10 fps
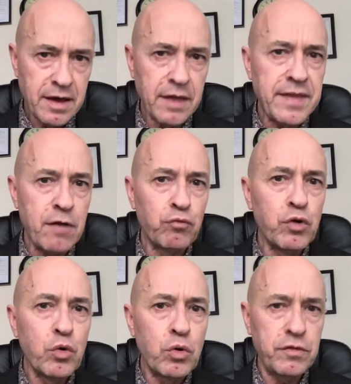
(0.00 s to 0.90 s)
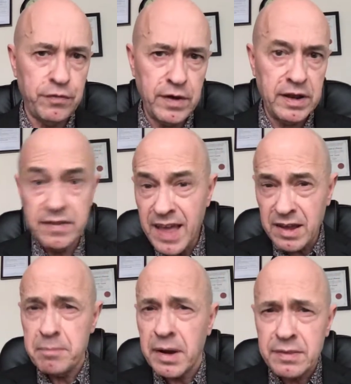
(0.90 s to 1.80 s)
and that real good feeling. And that
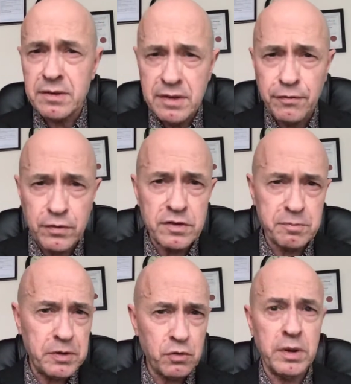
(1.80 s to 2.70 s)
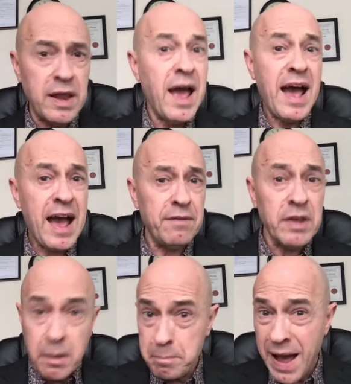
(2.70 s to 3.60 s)
can make the difference between having
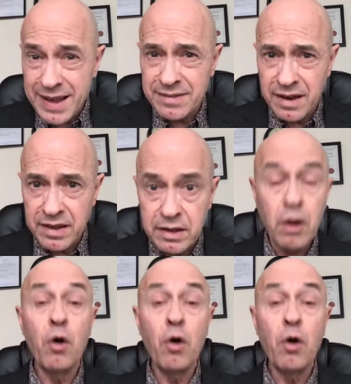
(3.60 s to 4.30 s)
a bad day